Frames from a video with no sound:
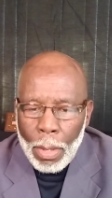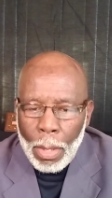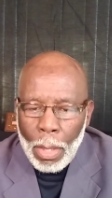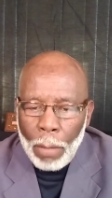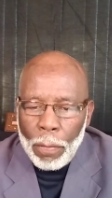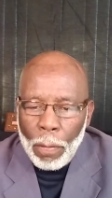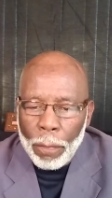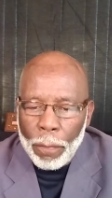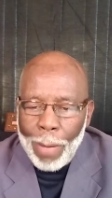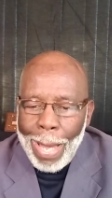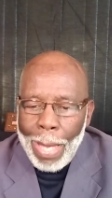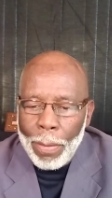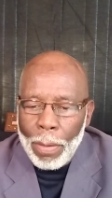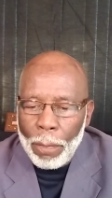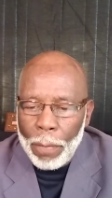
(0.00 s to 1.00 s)
If you
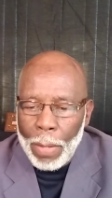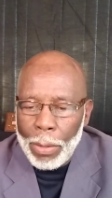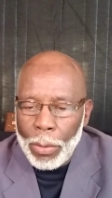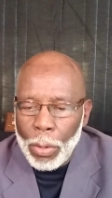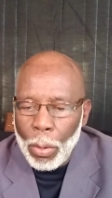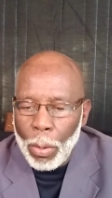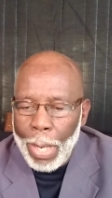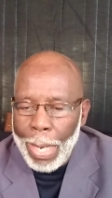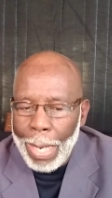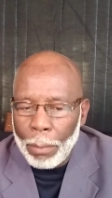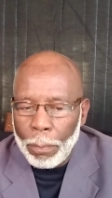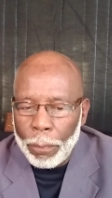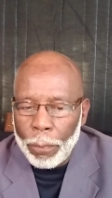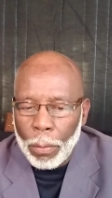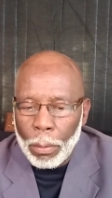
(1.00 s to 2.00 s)
find the video
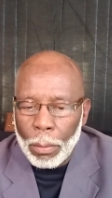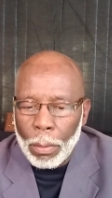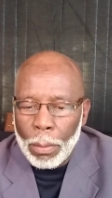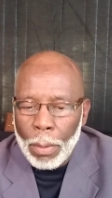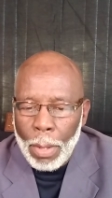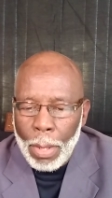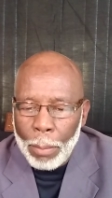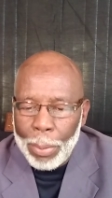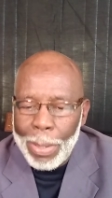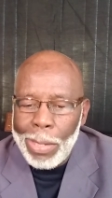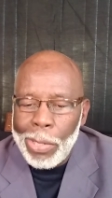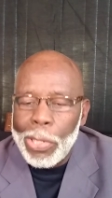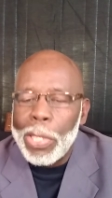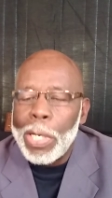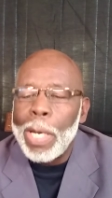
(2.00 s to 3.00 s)
helpful,
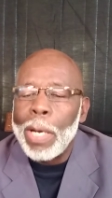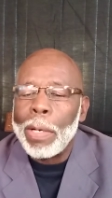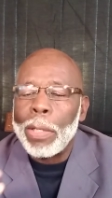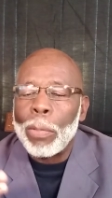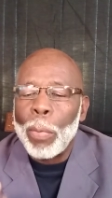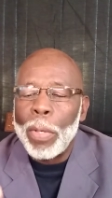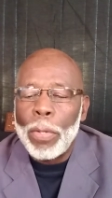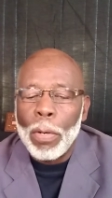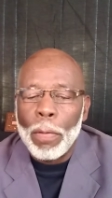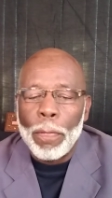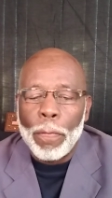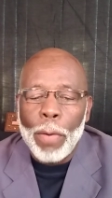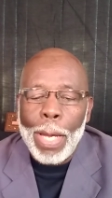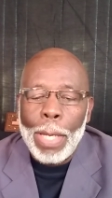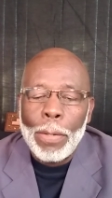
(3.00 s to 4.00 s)
please share it with your
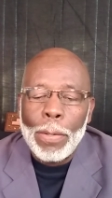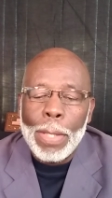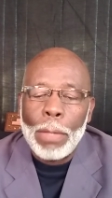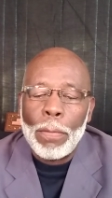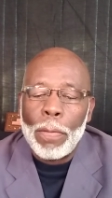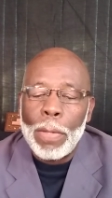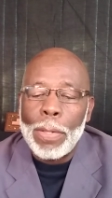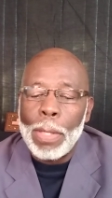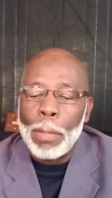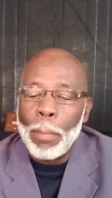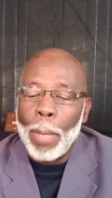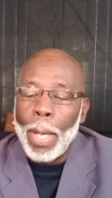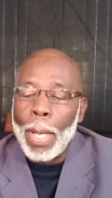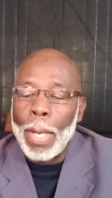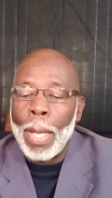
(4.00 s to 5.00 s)
friends and visit
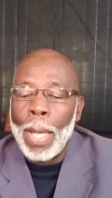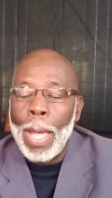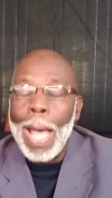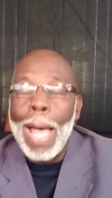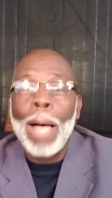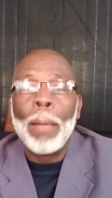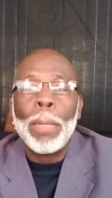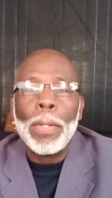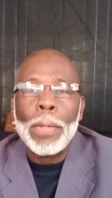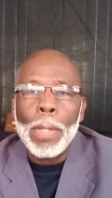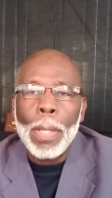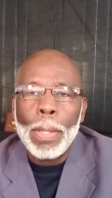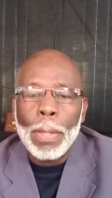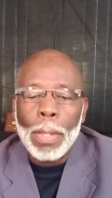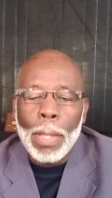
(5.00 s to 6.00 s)
my
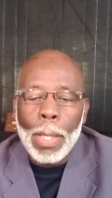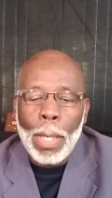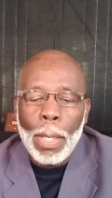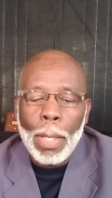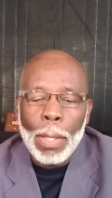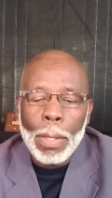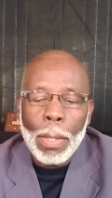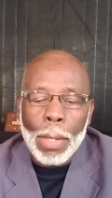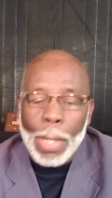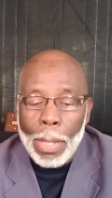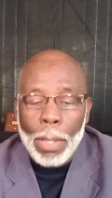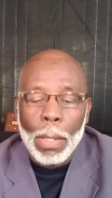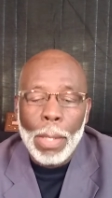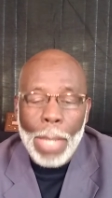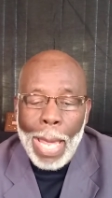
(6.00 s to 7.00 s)
Amazon
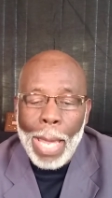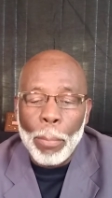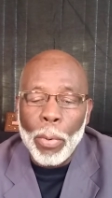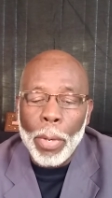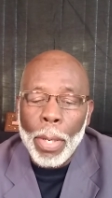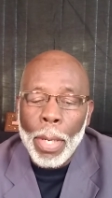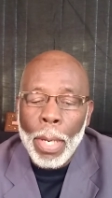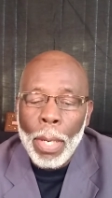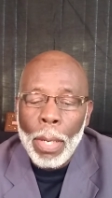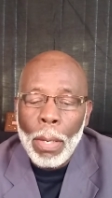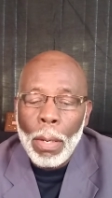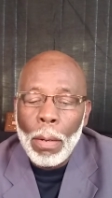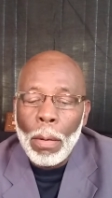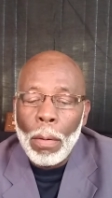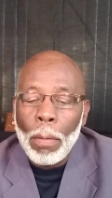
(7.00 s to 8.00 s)
Kindle library
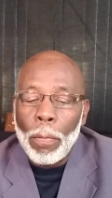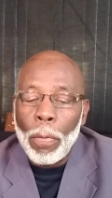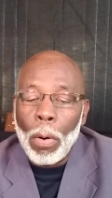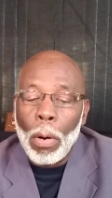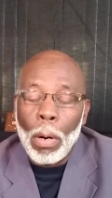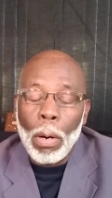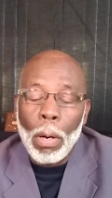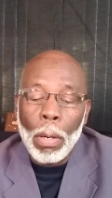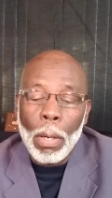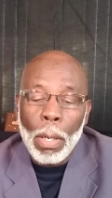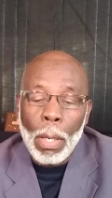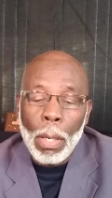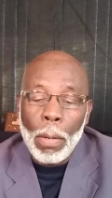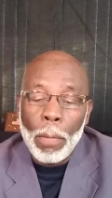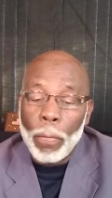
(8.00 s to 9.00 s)
for
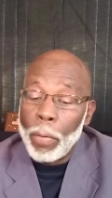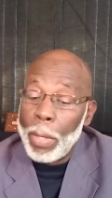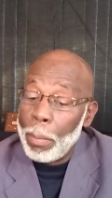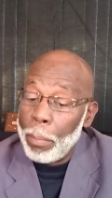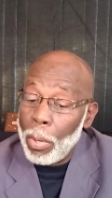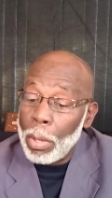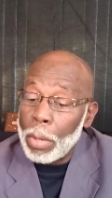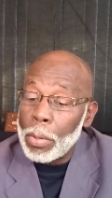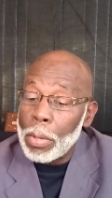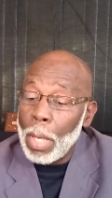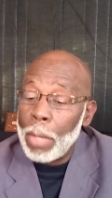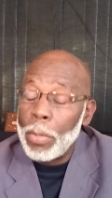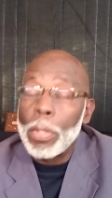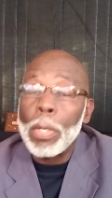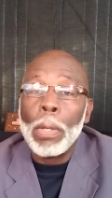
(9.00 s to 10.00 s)
free books
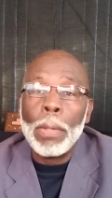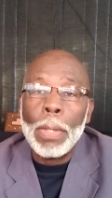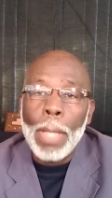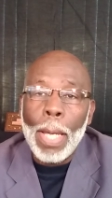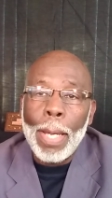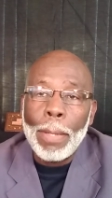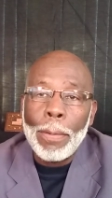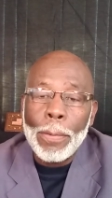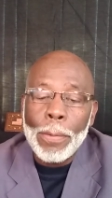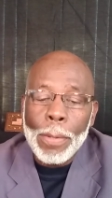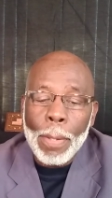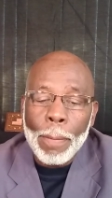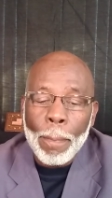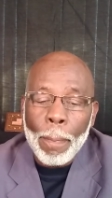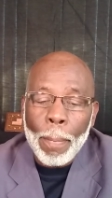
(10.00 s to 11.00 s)
on certain days,
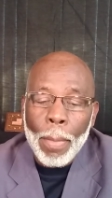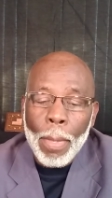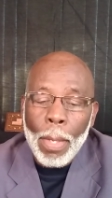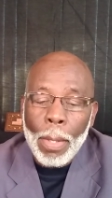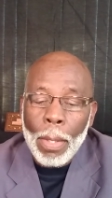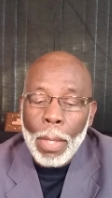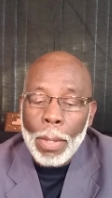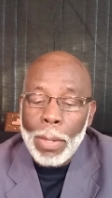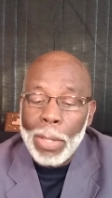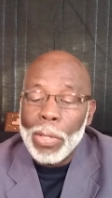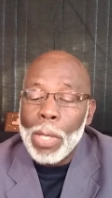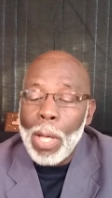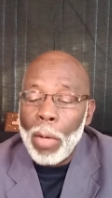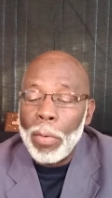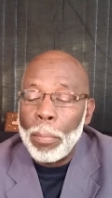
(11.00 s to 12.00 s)

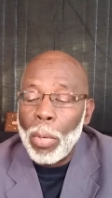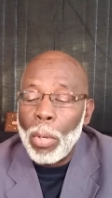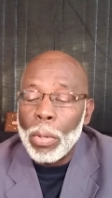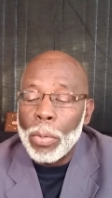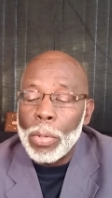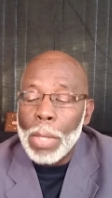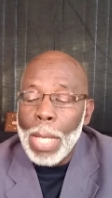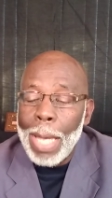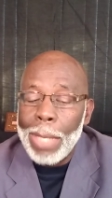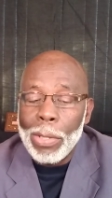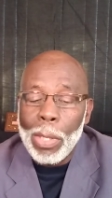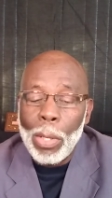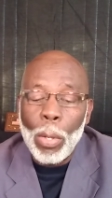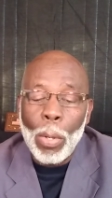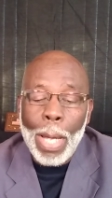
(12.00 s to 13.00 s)
discount books as
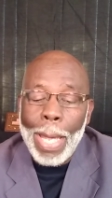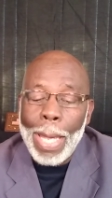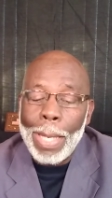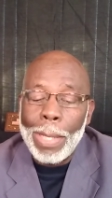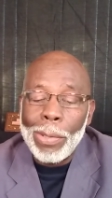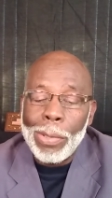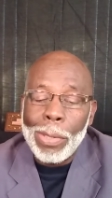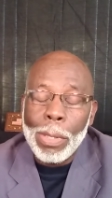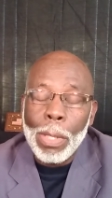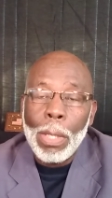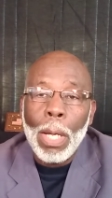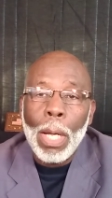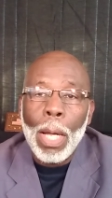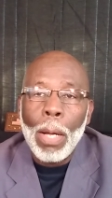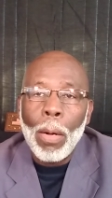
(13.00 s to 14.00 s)
low as
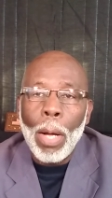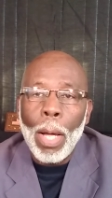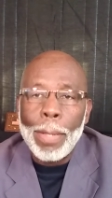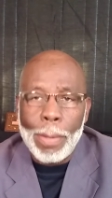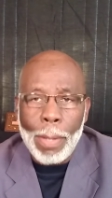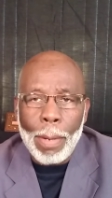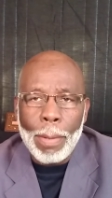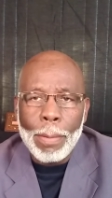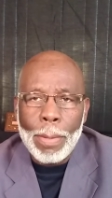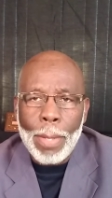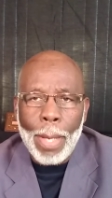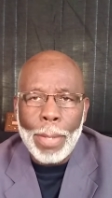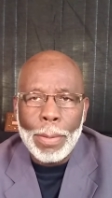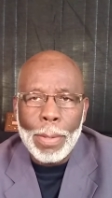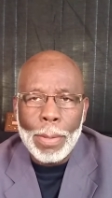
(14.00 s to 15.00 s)

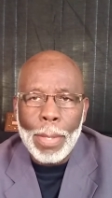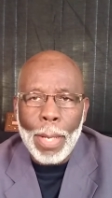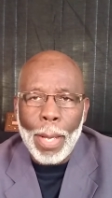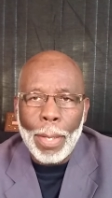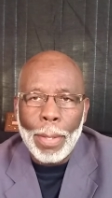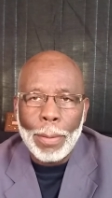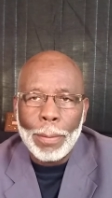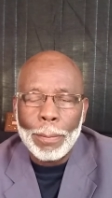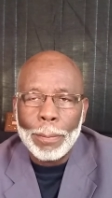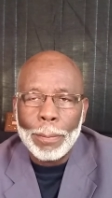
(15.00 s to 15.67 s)
$1.99.